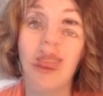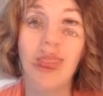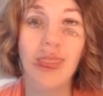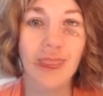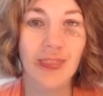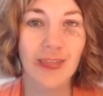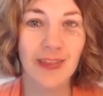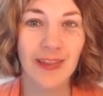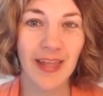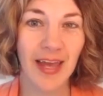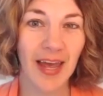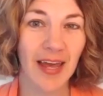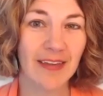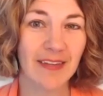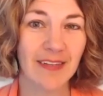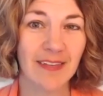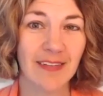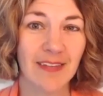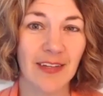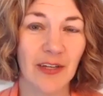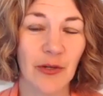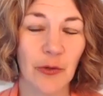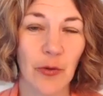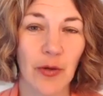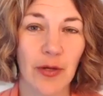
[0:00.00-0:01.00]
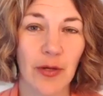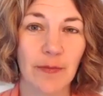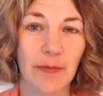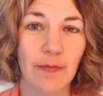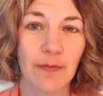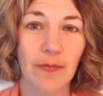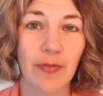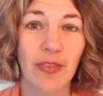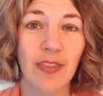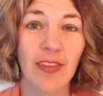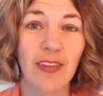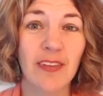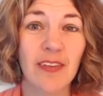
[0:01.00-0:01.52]
The last secret.
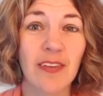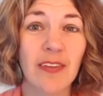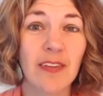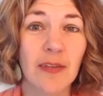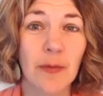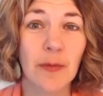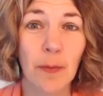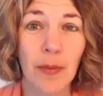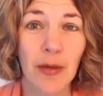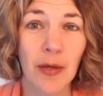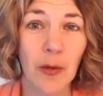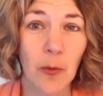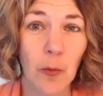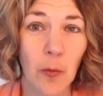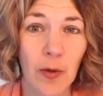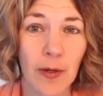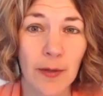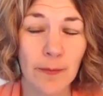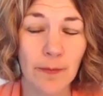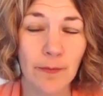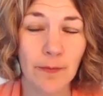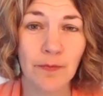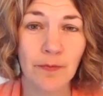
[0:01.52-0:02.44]
This is a big one.